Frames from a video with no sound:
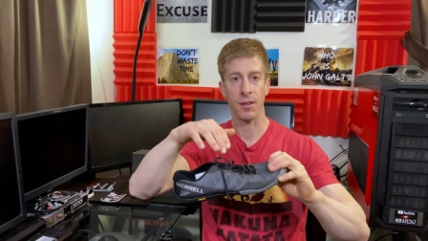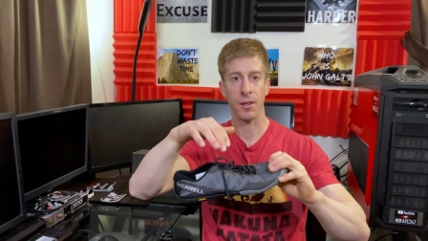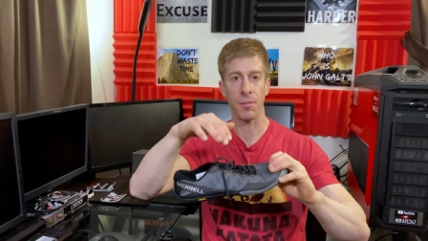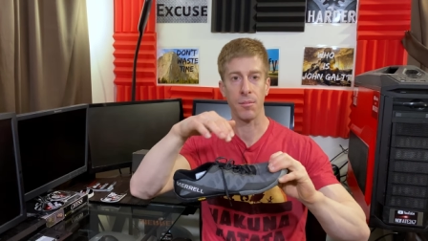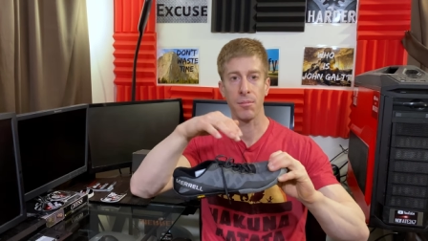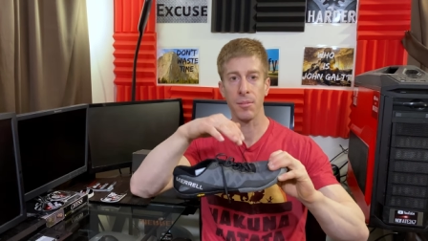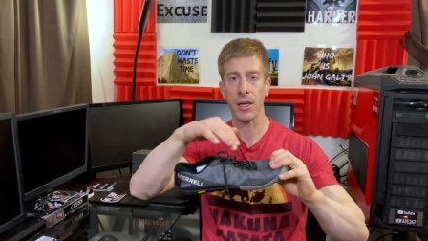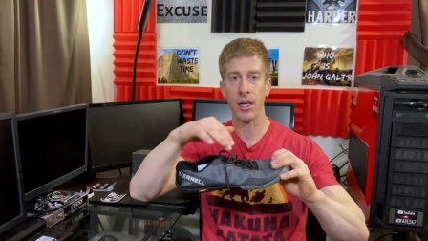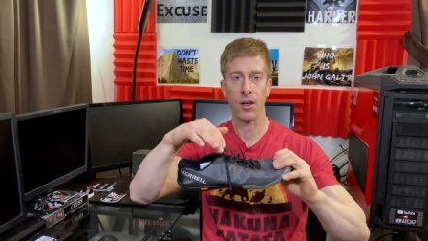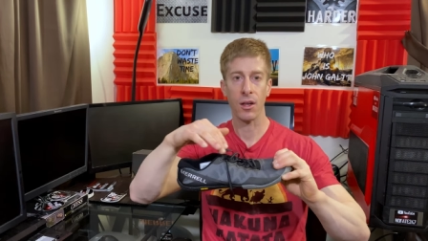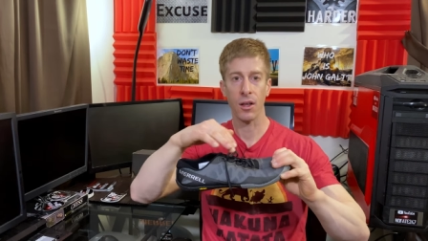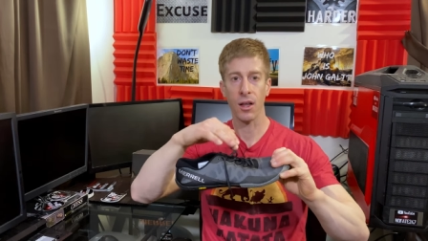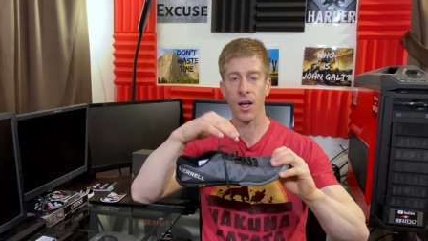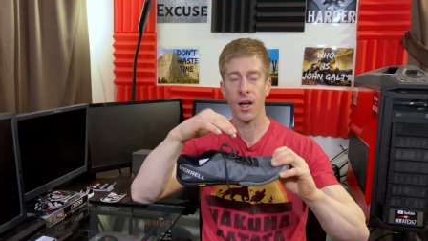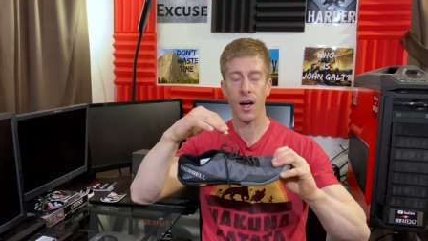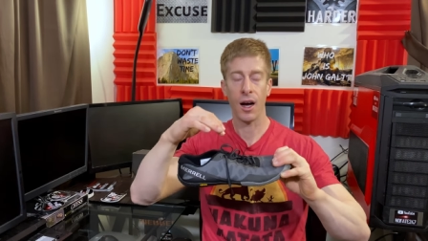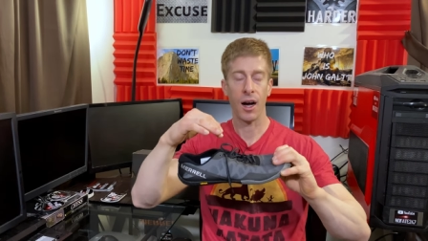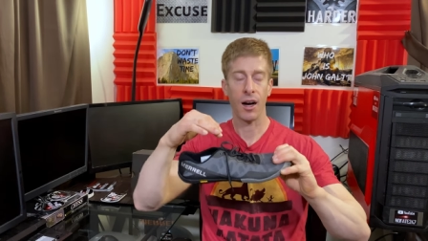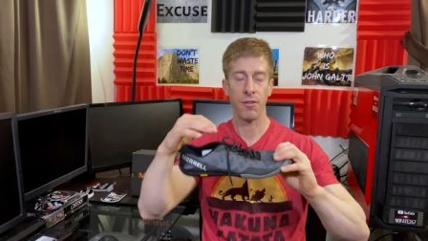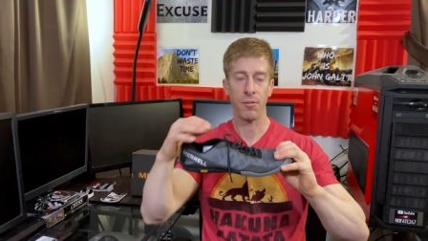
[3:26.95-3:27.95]
the middle
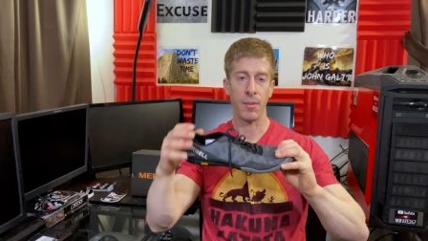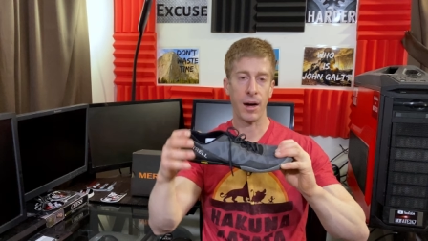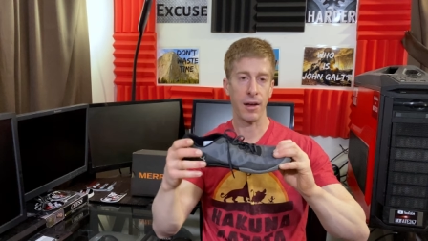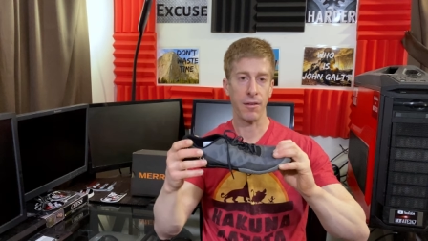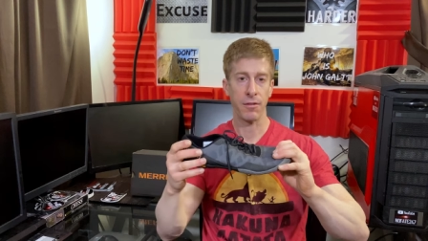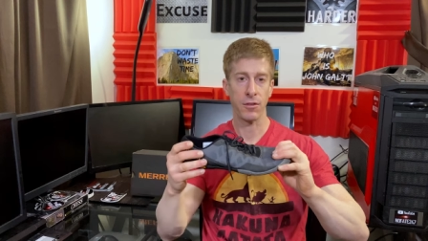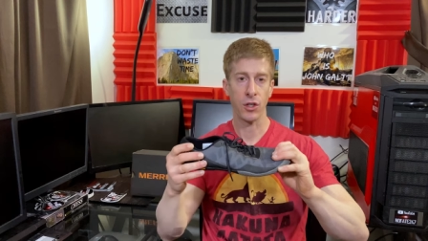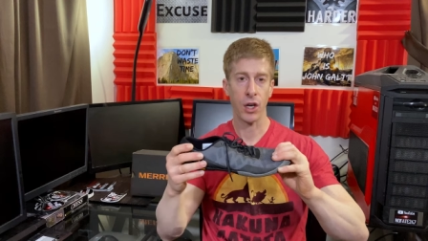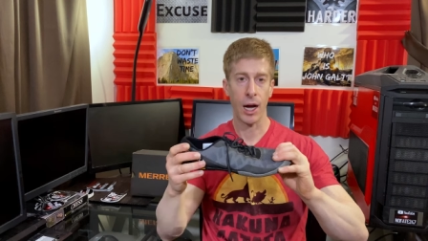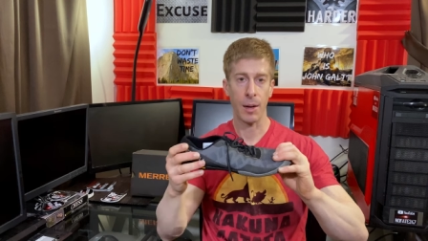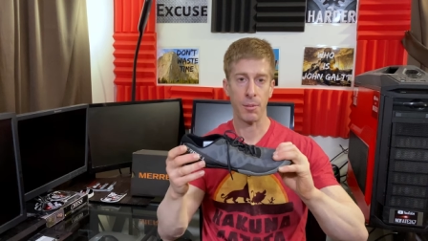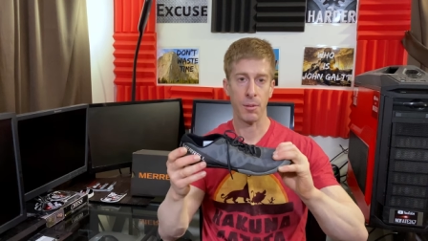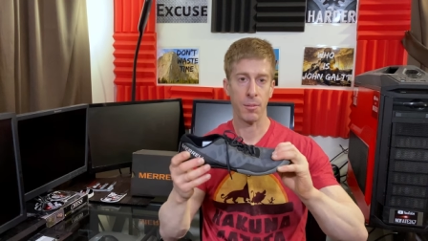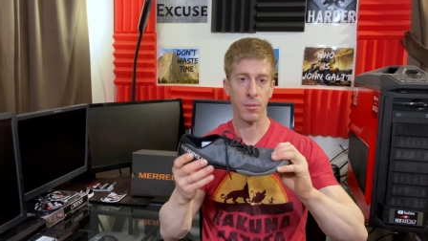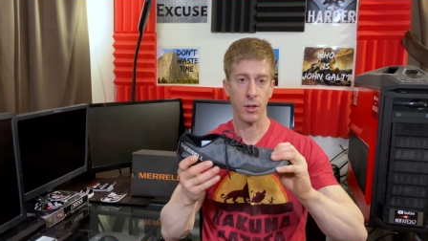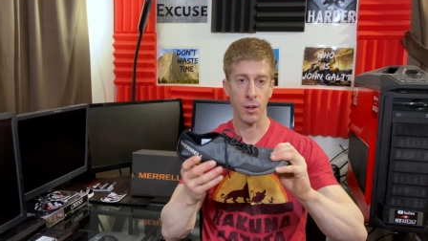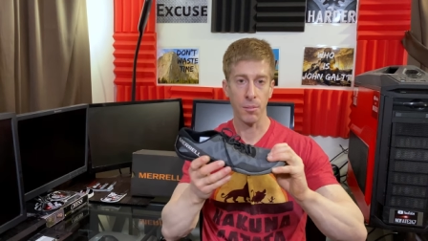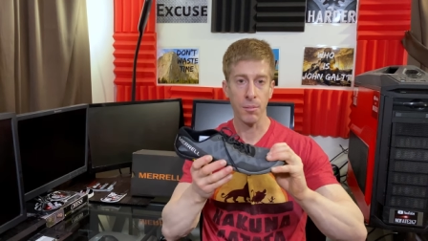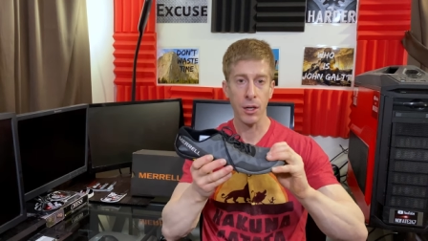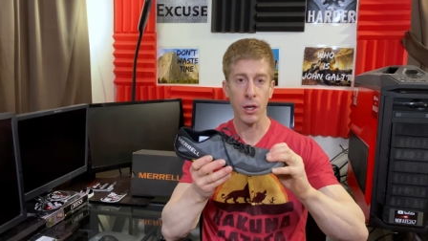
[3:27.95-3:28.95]
of my top,
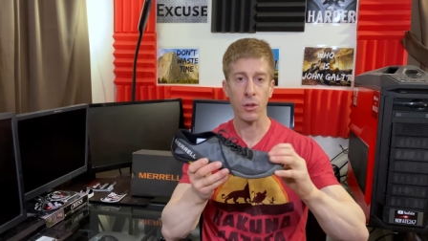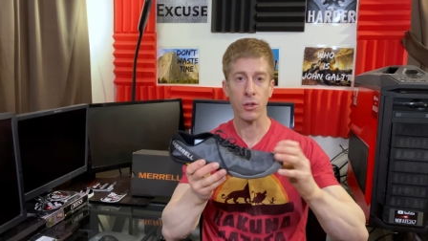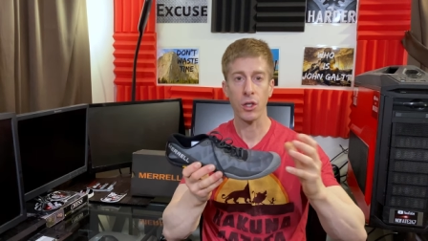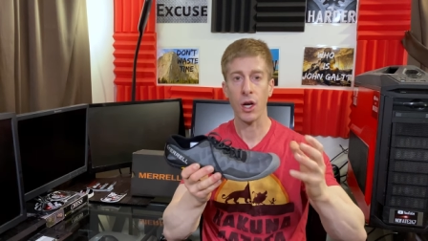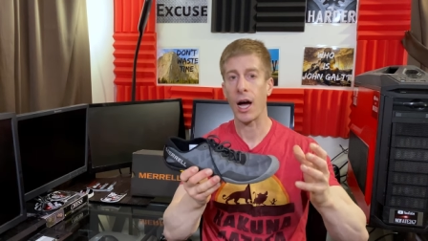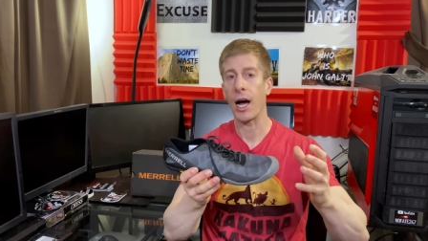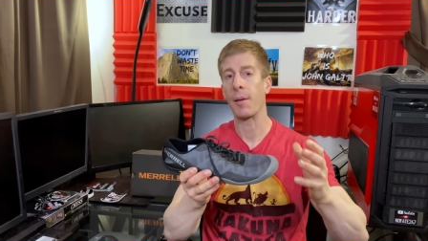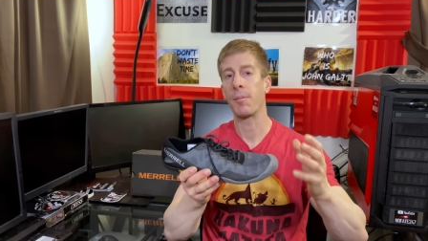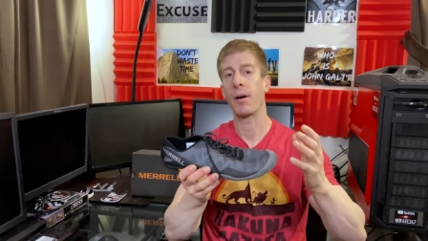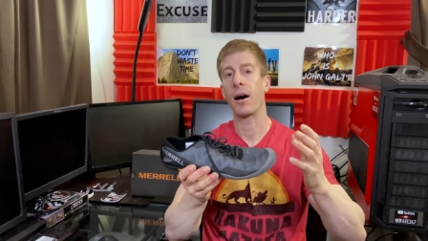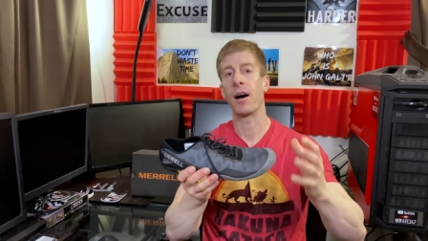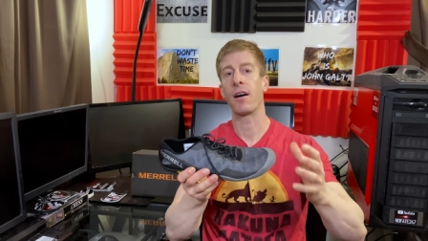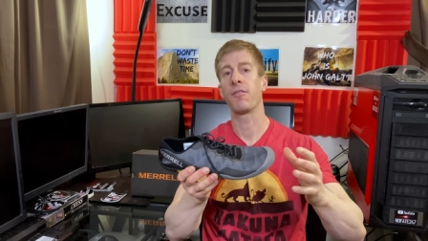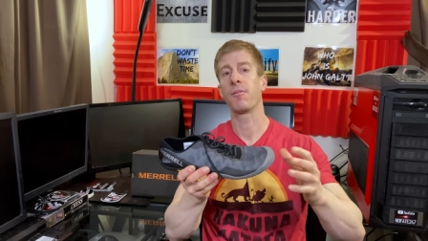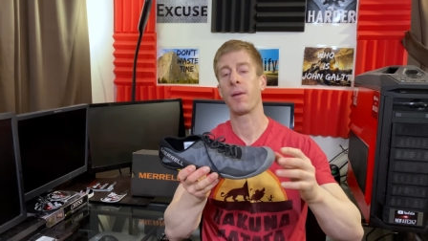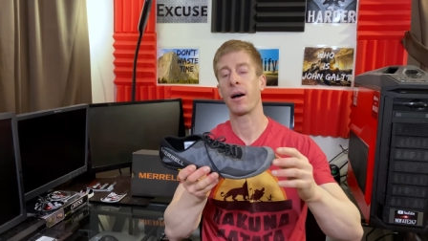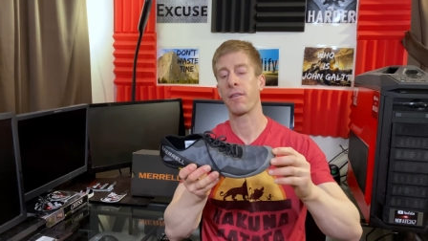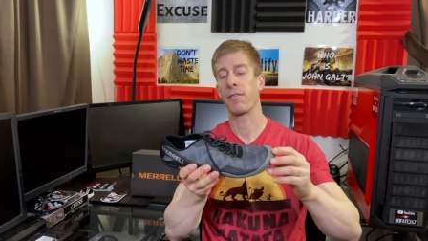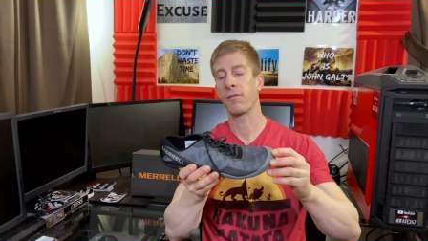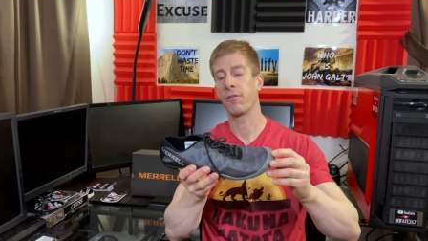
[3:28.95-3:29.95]
the middle top of
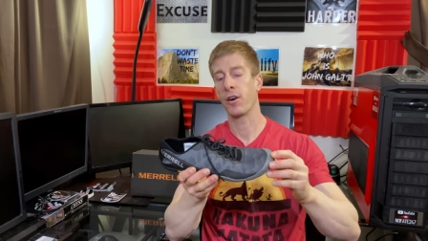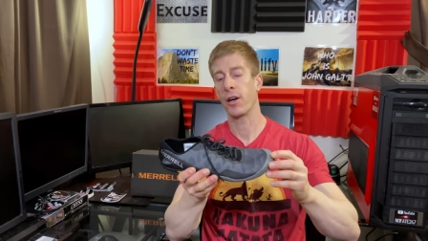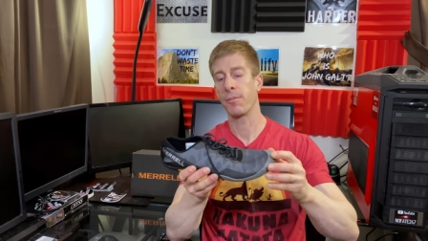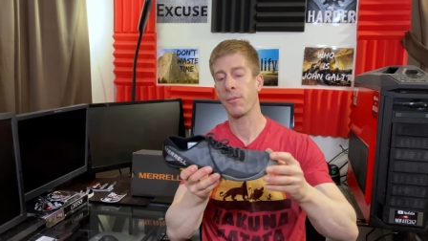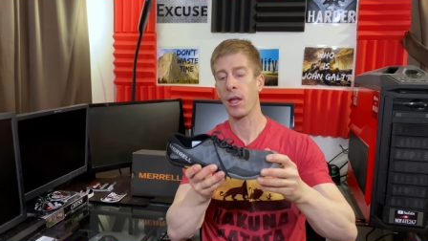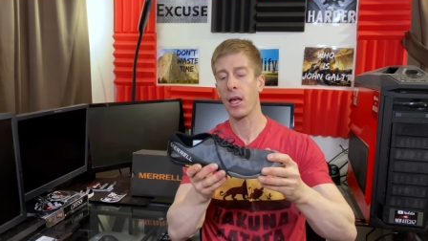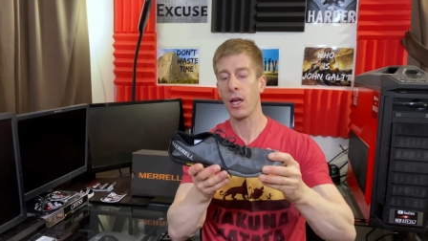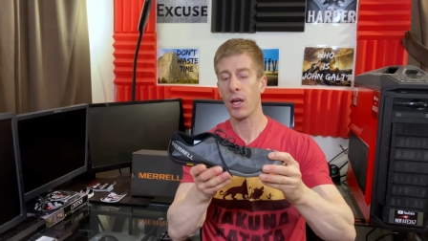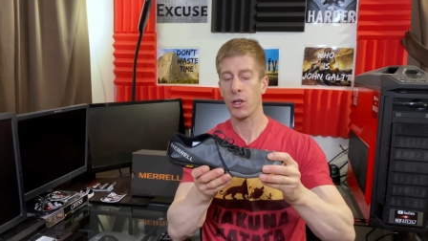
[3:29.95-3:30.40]
my foot.